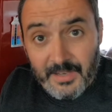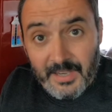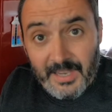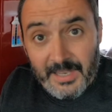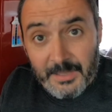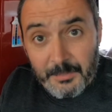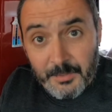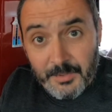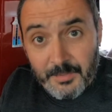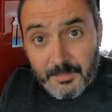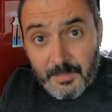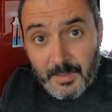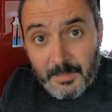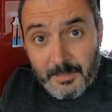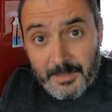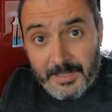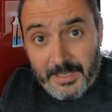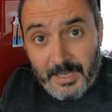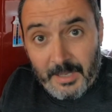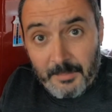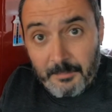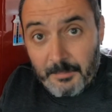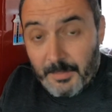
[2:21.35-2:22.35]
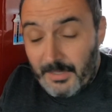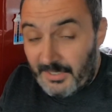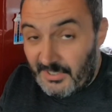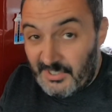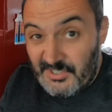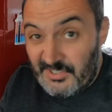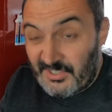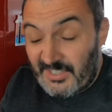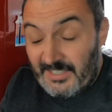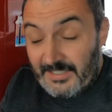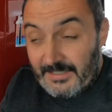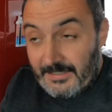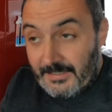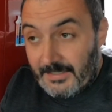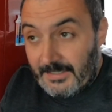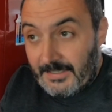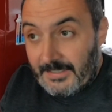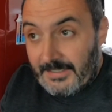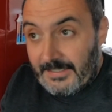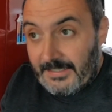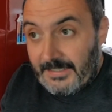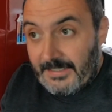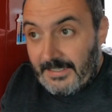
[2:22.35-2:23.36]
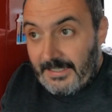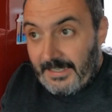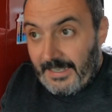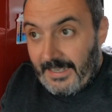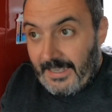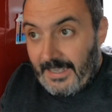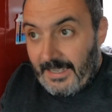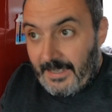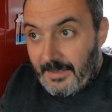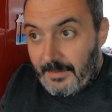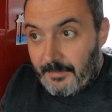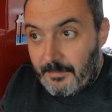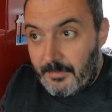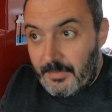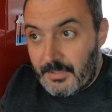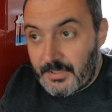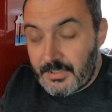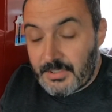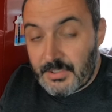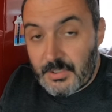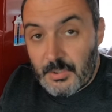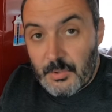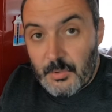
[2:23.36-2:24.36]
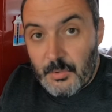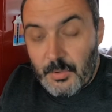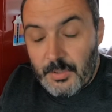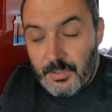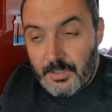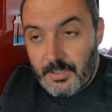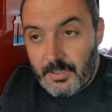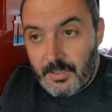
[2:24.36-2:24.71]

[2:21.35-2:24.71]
light would maybe come, but it just didn't. So